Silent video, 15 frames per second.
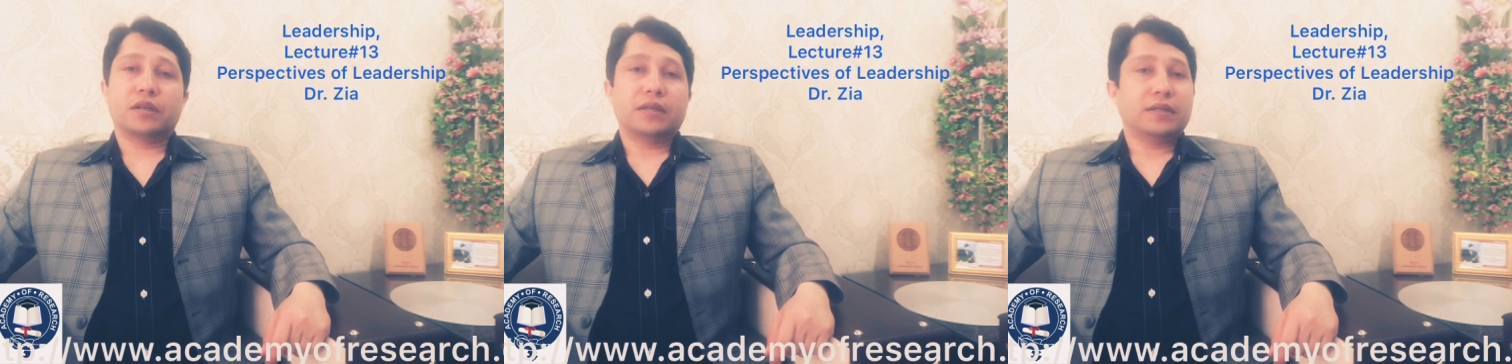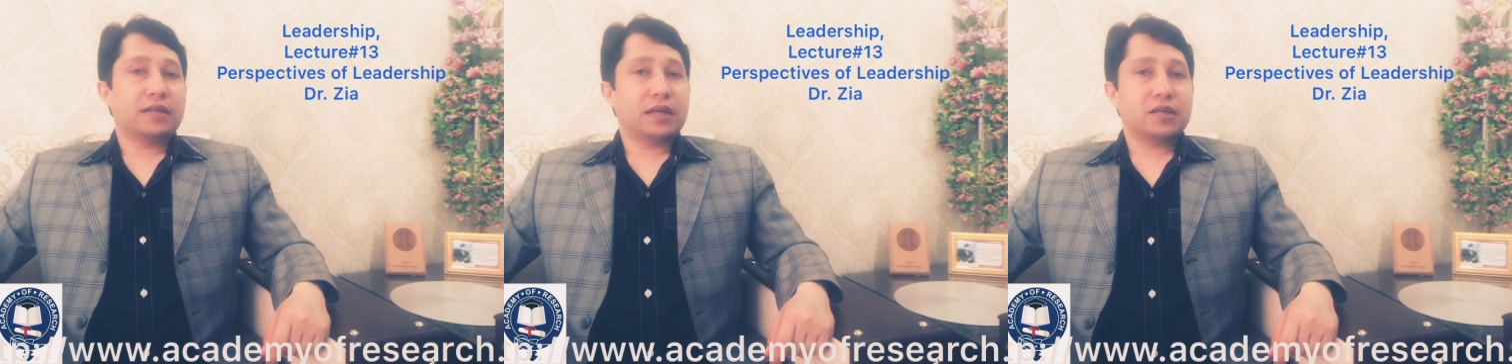
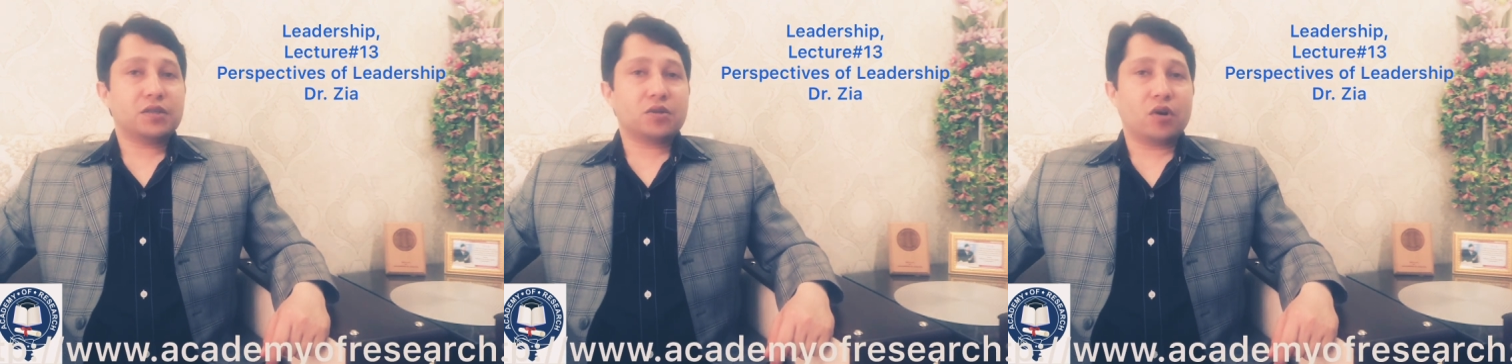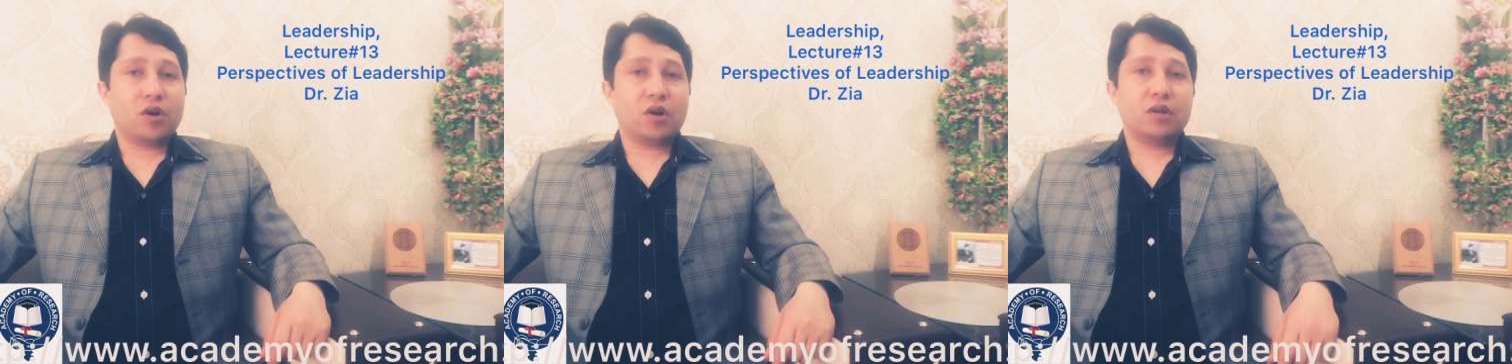That is
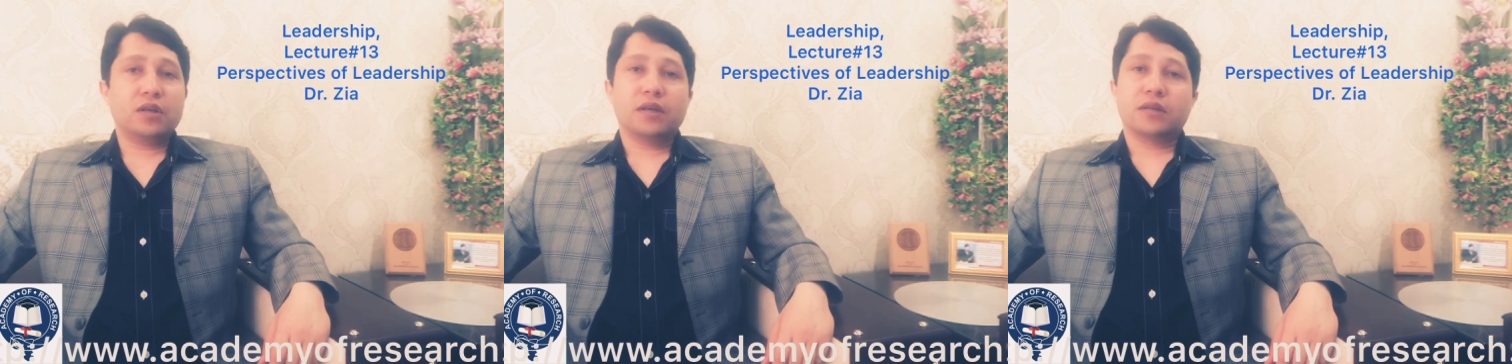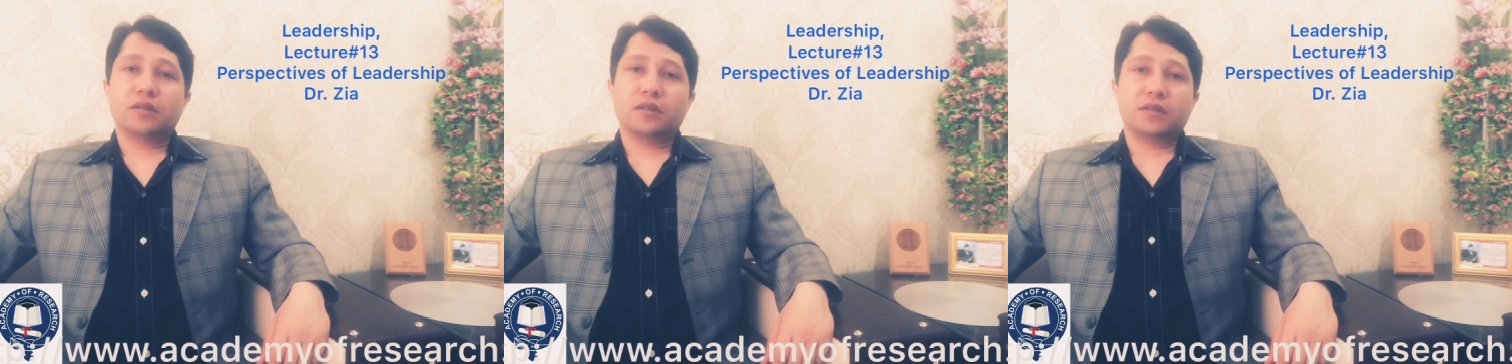called
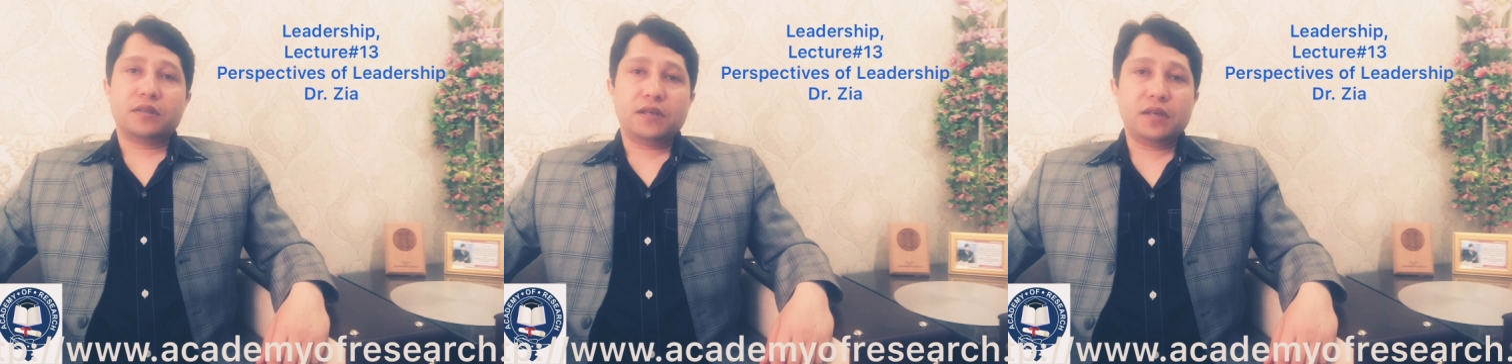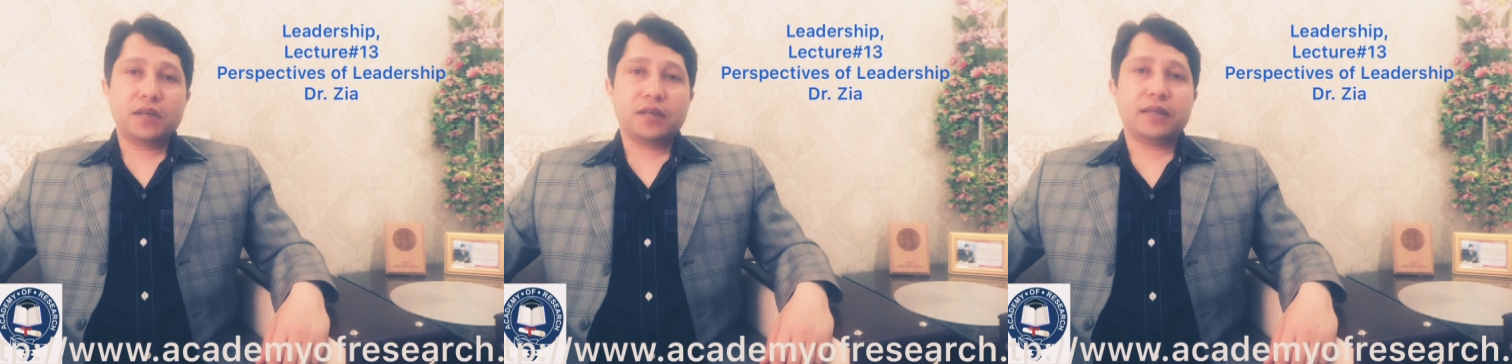the
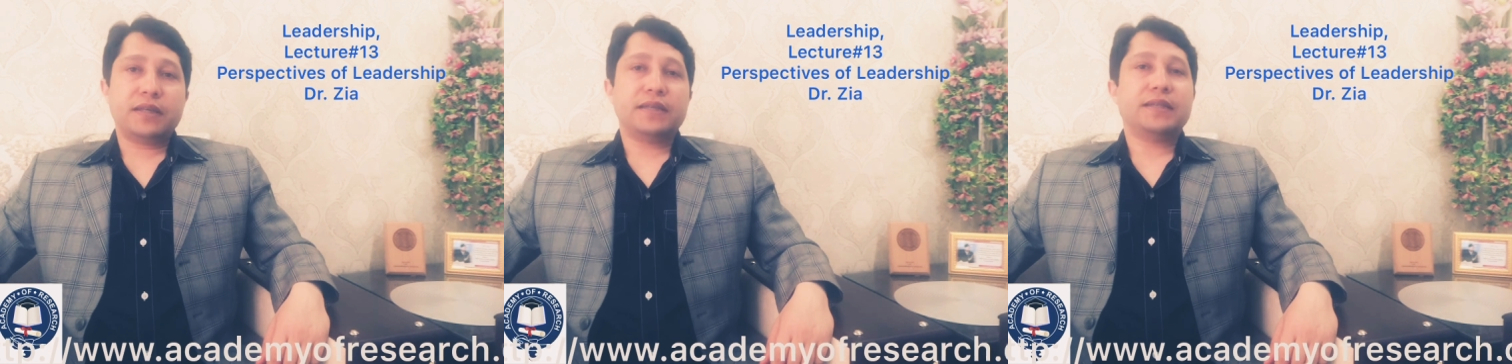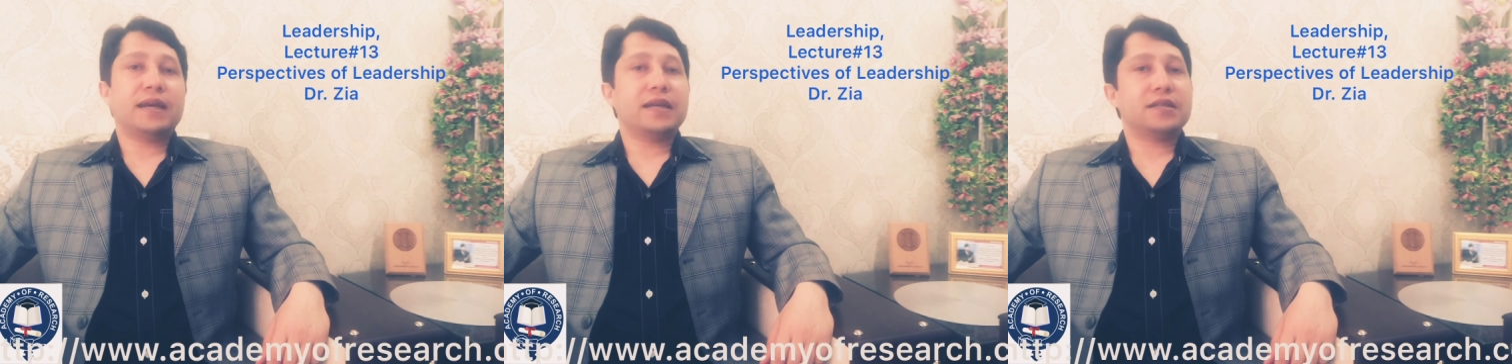theory
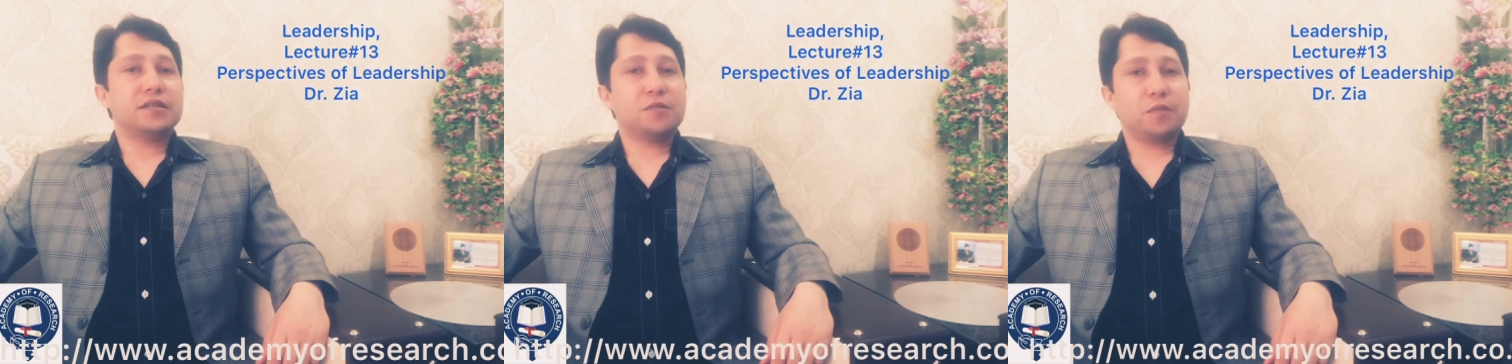that